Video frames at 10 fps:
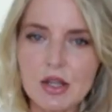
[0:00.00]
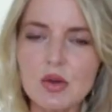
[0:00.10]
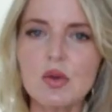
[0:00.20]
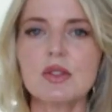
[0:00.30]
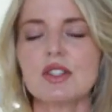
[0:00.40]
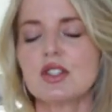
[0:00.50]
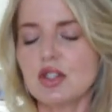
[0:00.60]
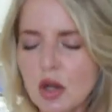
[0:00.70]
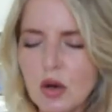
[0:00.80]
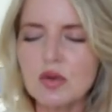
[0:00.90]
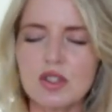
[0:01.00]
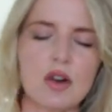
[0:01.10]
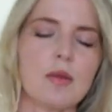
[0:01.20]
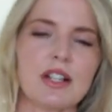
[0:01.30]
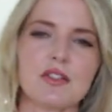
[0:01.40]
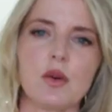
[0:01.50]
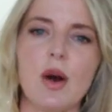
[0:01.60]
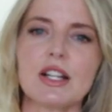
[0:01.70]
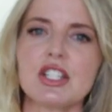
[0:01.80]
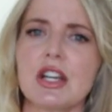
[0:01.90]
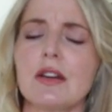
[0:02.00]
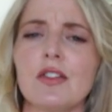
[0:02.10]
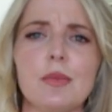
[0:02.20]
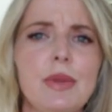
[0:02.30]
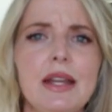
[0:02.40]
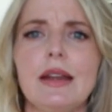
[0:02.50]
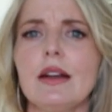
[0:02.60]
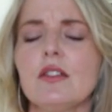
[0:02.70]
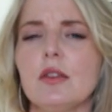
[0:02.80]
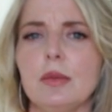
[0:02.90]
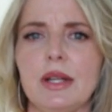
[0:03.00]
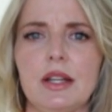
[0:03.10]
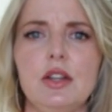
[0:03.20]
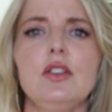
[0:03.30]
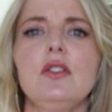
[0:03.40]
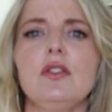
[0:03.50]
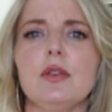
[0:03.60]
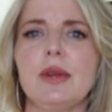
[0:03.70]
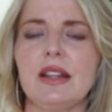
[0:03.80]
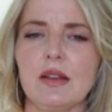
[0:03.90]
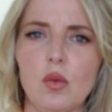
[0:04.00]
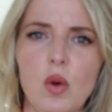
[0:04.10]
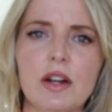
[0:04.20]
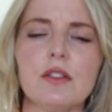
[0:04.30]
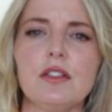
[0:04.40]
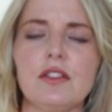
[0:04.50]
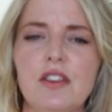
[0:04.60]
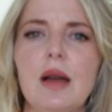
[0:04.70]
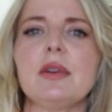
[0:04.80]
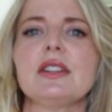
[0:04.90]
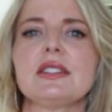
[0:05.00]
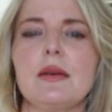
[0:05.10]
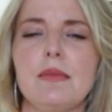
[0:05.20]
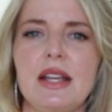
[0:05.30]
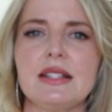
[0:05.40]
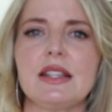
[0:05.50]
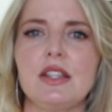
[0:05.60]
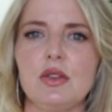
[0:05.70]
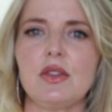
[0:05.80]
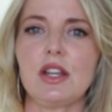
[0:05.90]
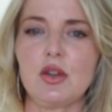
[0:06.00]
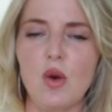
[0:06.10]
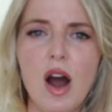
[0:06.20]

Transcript: you so, so much for watching, for being here, for being you, for being the wonderful, fabulous, amazing you that you